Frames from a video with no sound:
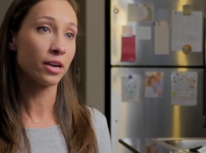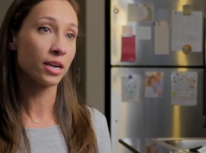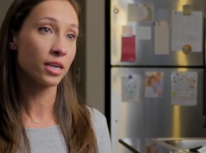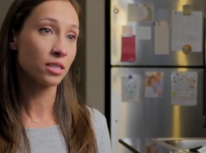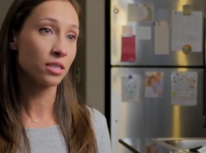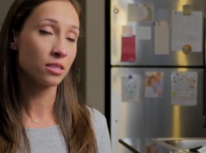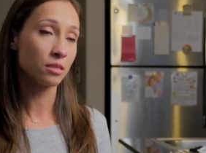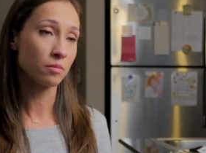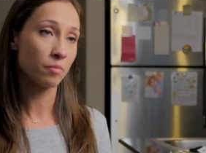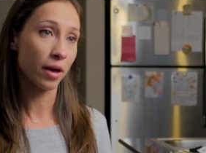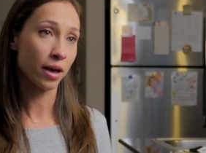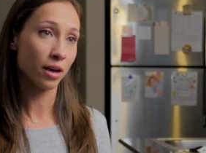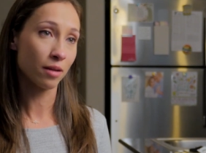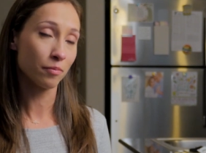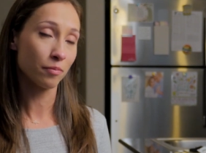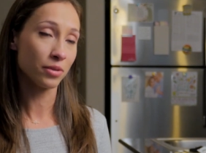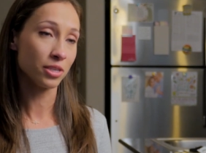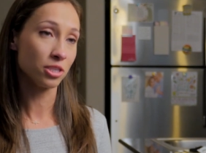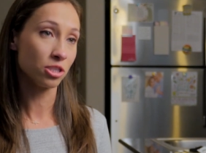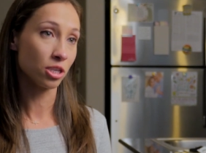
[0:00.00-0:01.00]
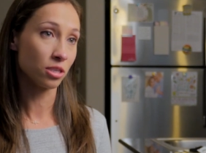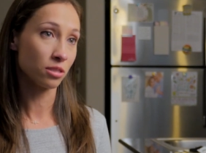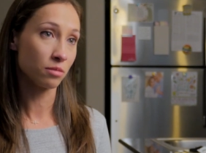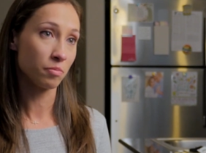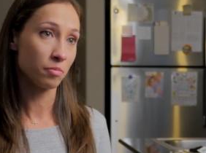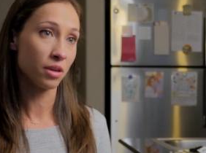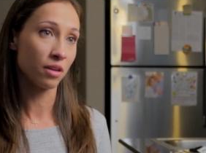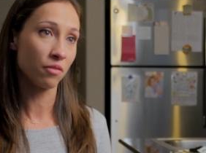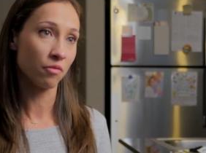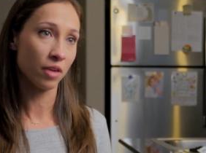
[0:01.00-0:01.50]
expect, but
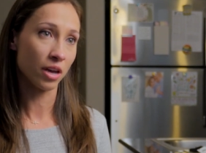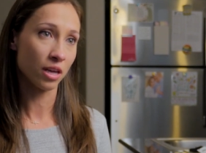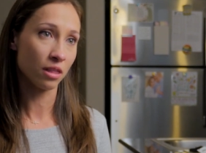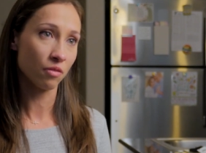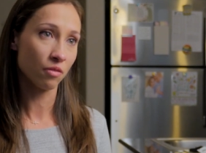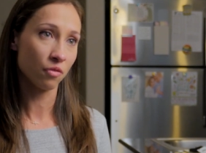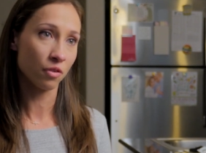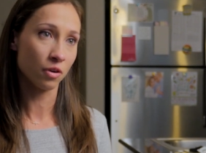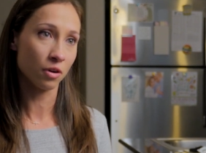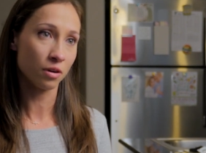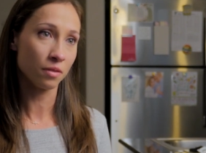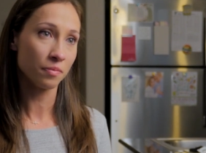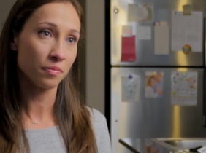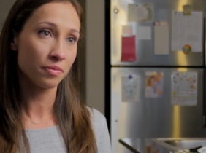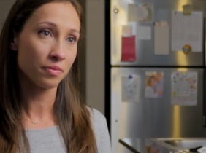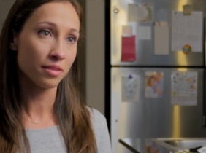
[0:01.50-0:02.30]
just be faithful.